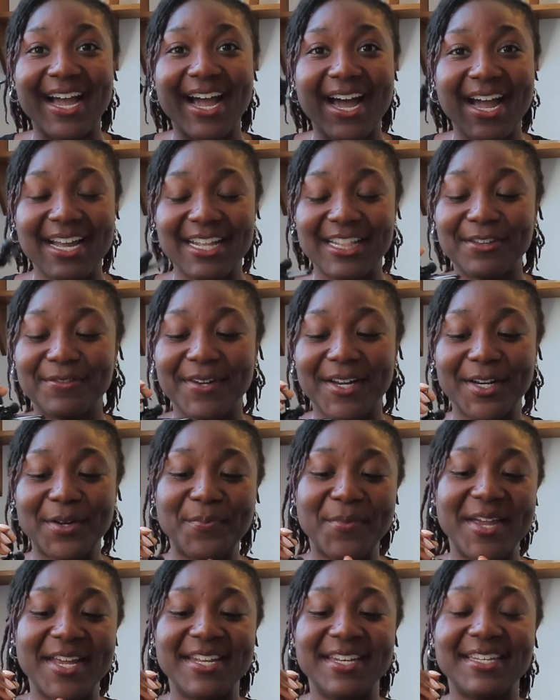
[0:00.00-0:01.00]
I highly
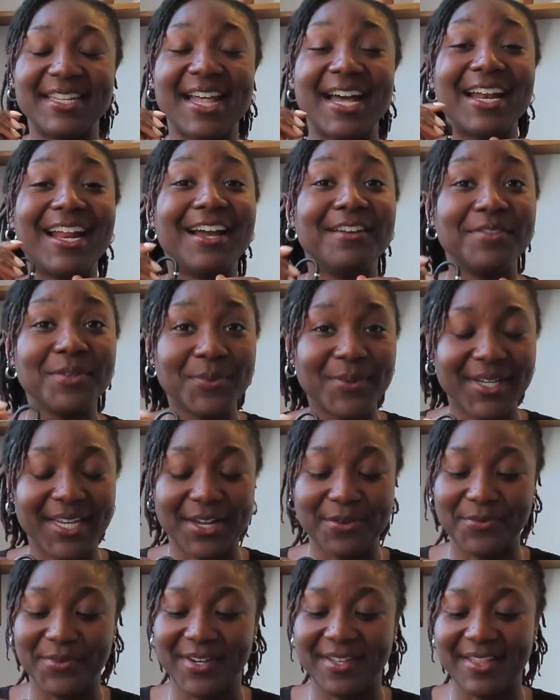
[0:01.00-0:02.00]
recommend that everyone
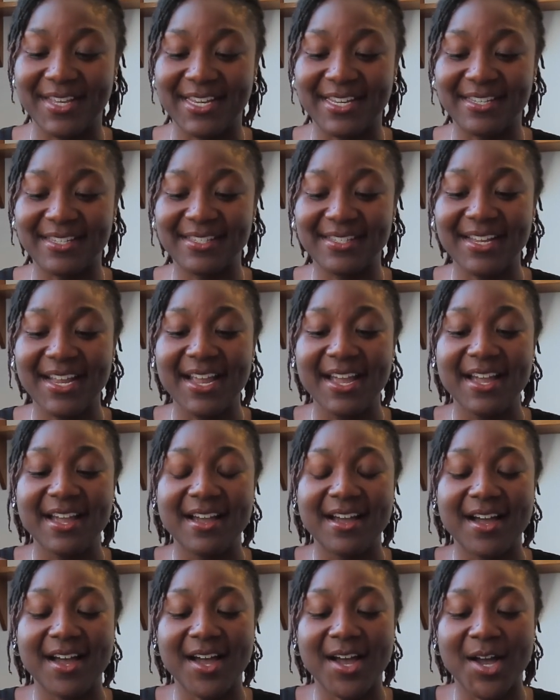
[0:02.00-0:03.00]
get one of these,
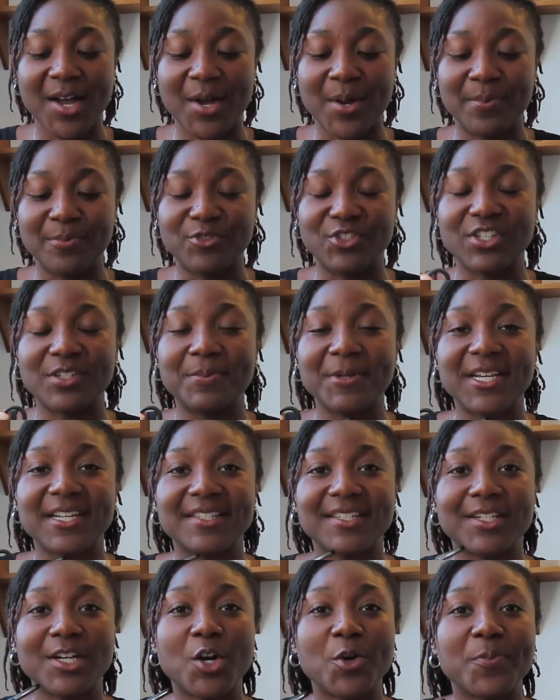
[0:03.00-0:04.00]
just
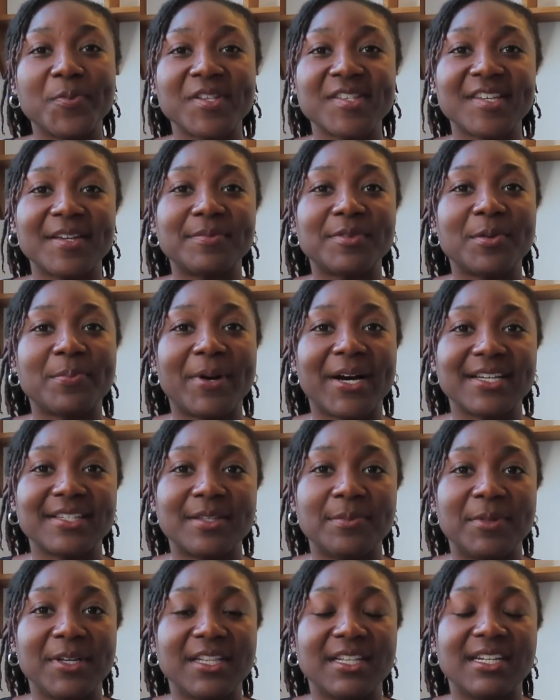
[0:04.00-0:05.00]
because it opens up the
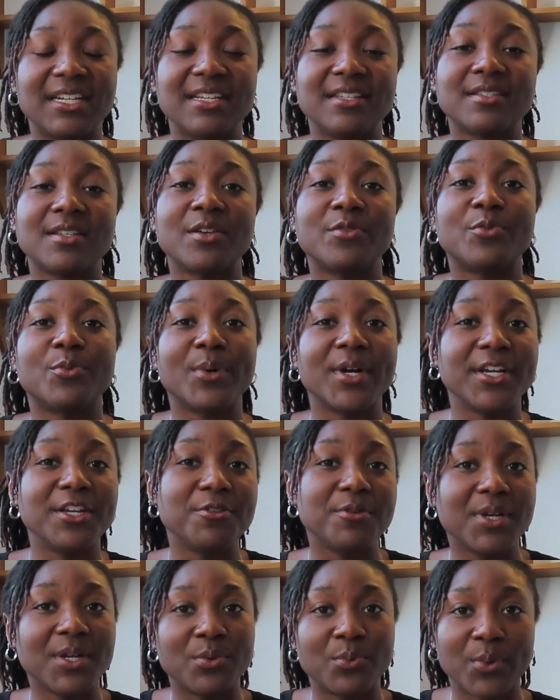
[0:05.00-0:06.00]
possibilities of where
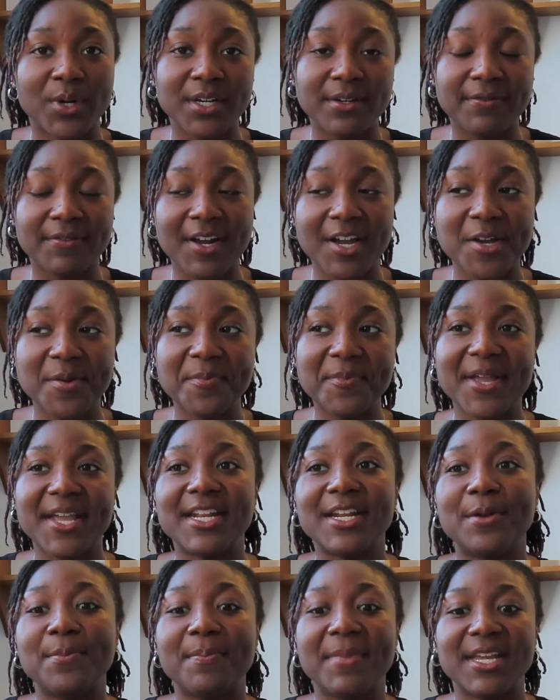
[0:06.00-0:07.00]
you can work from,
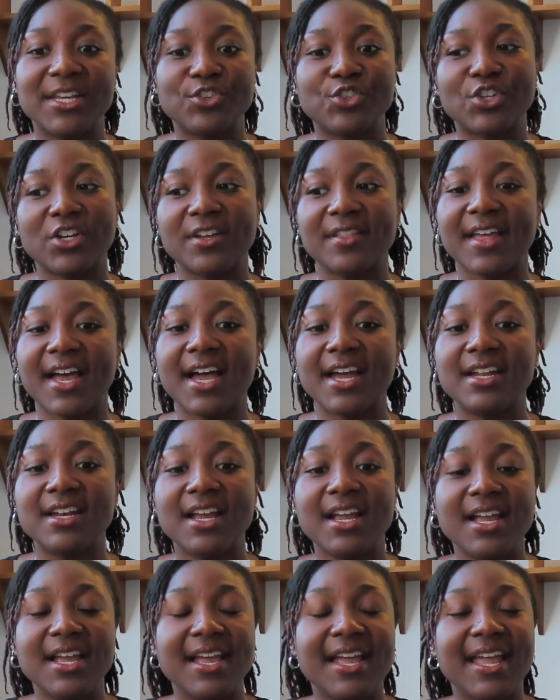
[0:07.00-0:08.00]
and it makes sure that
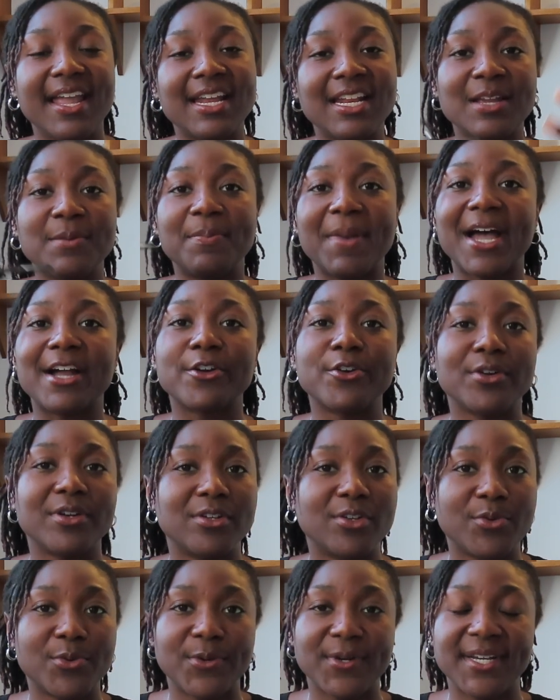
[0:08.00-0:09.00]
any
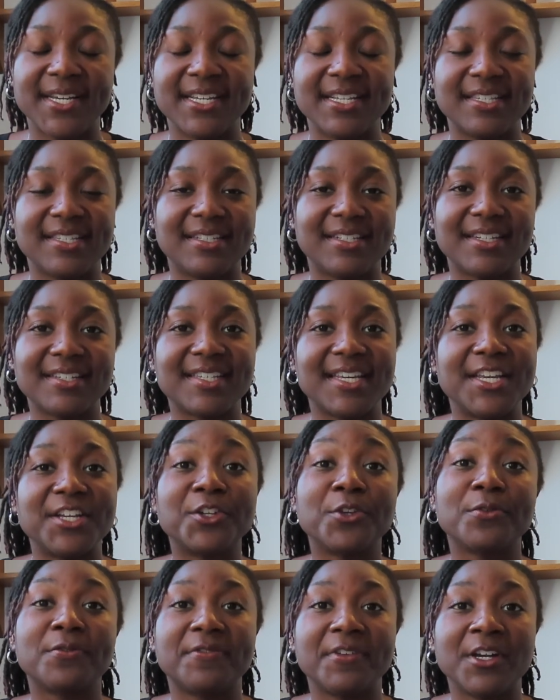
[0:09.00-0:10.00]
background noise doesn't
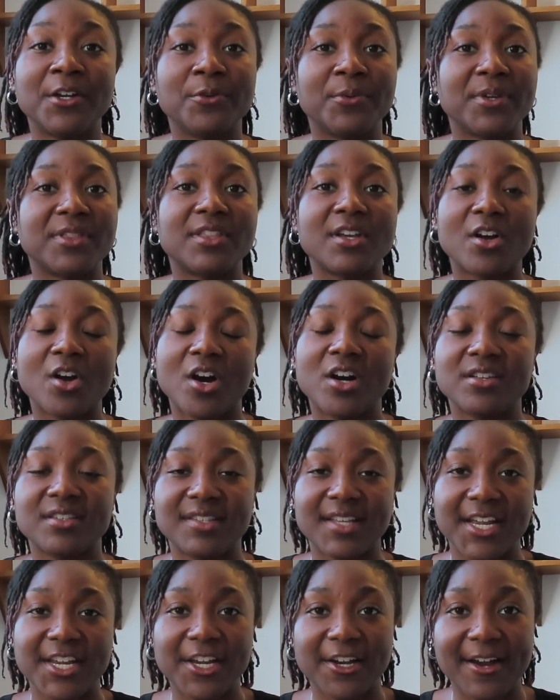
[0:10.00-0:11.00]
interfere with the calls
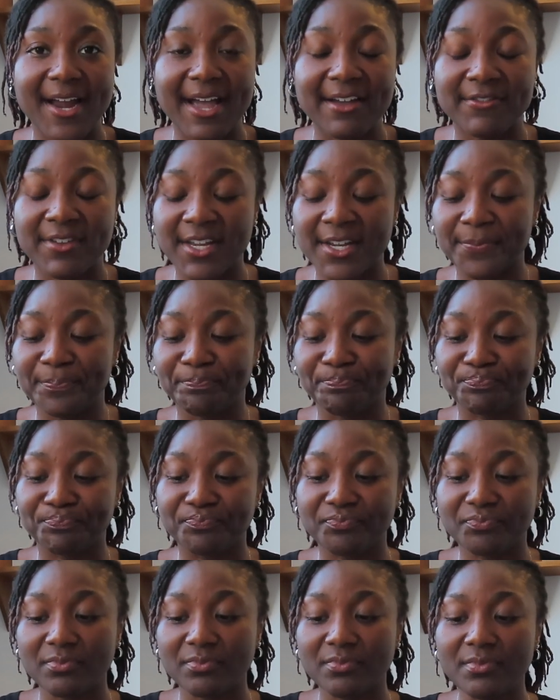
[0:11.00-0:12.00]
that you're having.
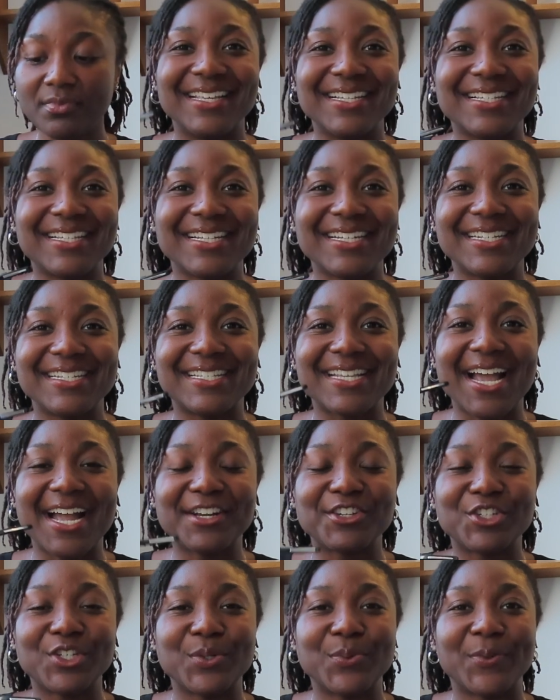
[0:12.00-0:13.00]
This is
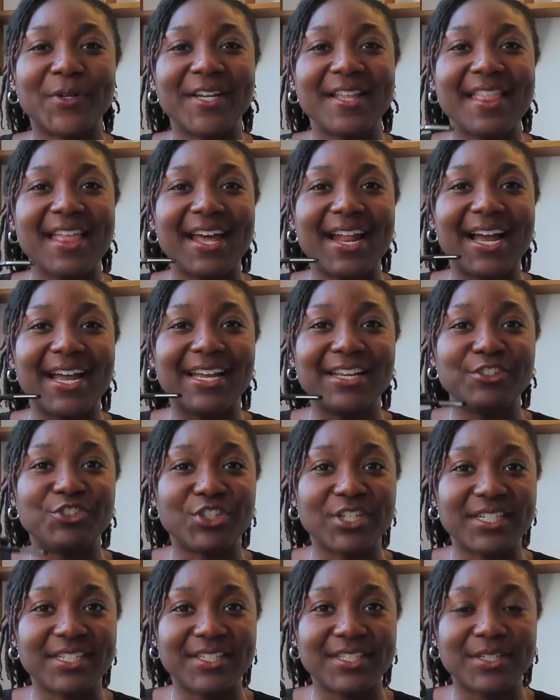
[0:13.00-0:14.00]
actually one that I
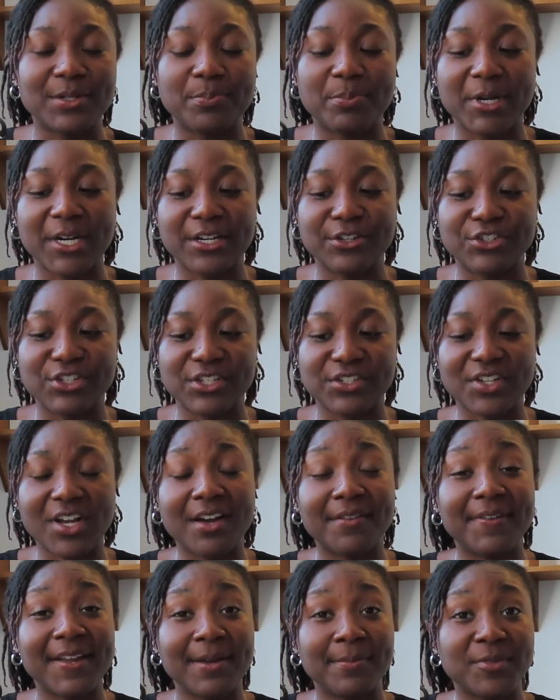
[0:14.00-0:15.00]
just purchased
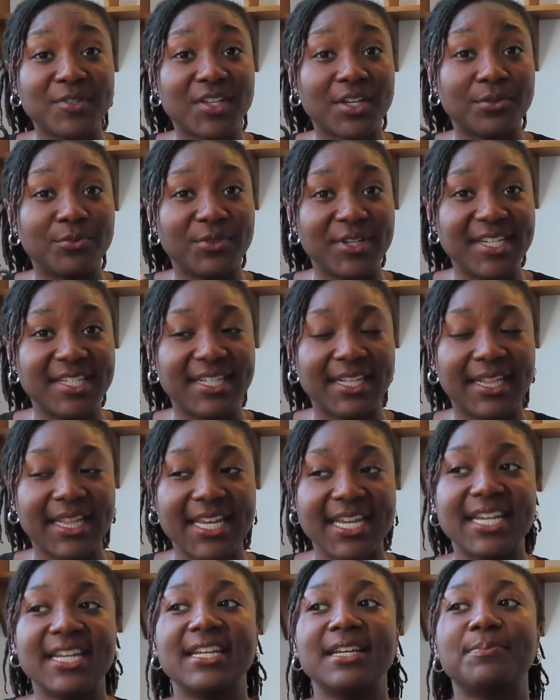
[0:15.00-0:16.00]
off Amazon
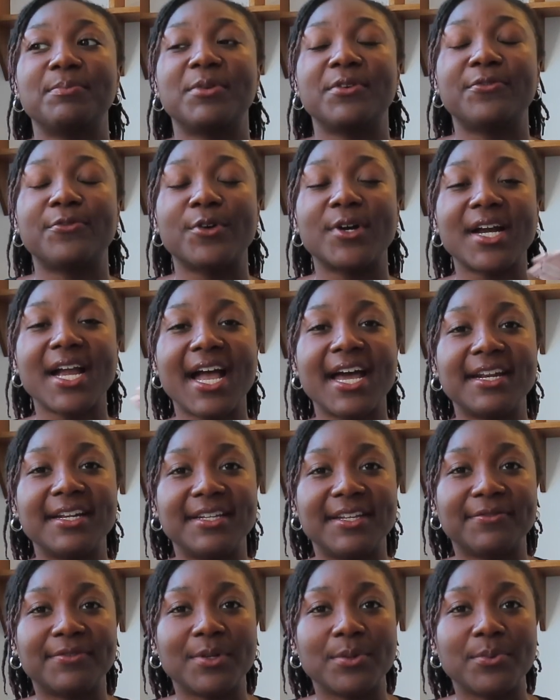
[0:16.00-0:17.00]
recently. Before I had a
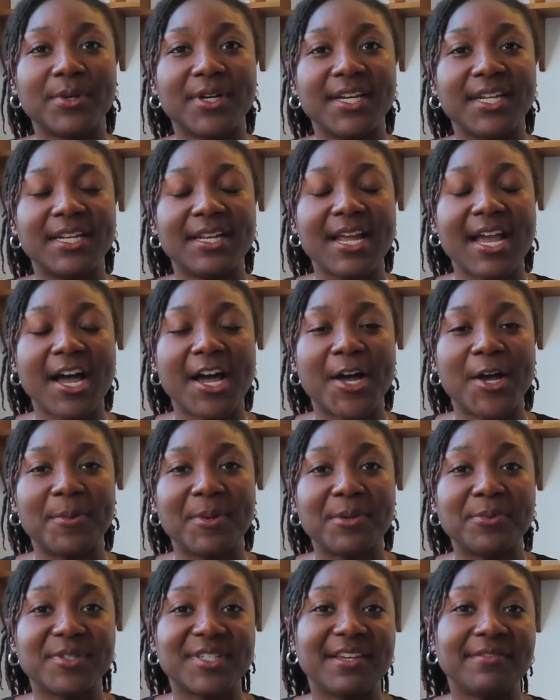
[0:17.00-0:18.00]
different one.
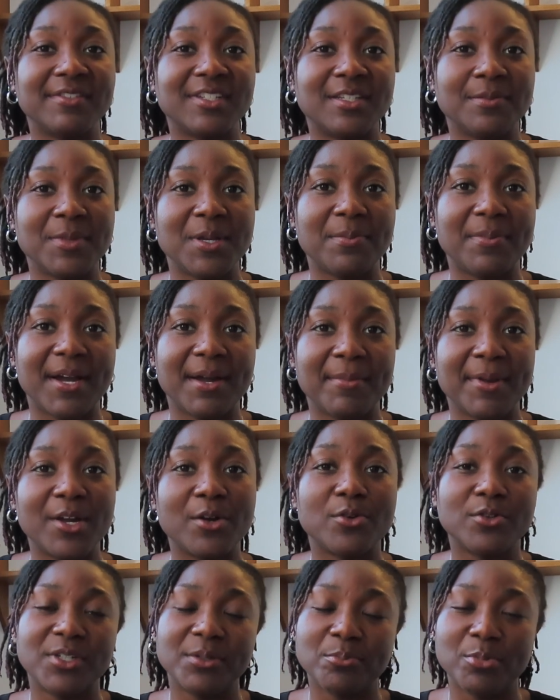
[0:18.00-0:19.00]
It was given to me by my
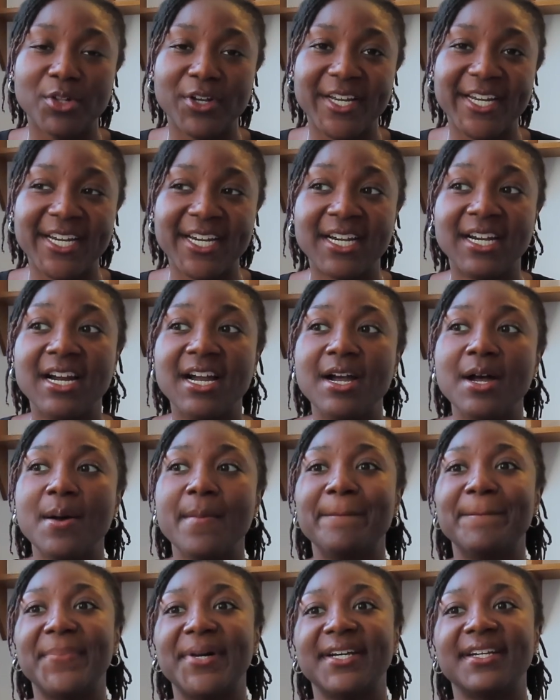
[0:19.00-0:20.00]
old employer,
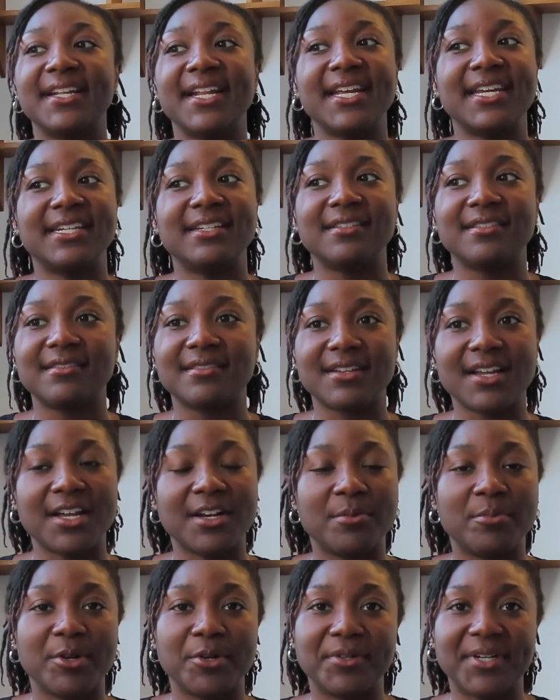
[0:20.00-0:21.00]
but it
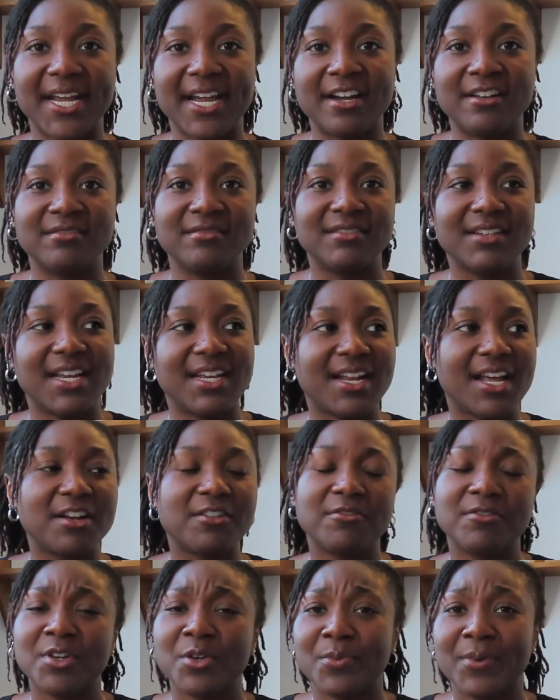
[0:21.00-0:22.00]
kind of broke down and I
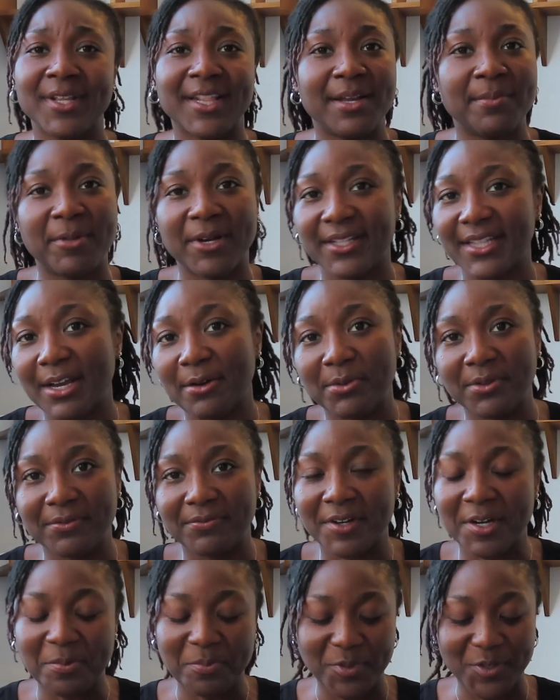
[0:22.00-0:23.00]
don't know where they bought that one
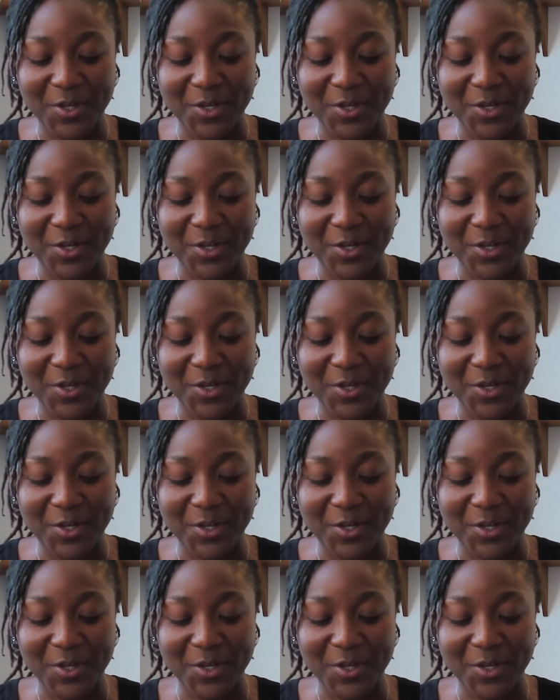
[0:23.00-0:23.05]
from.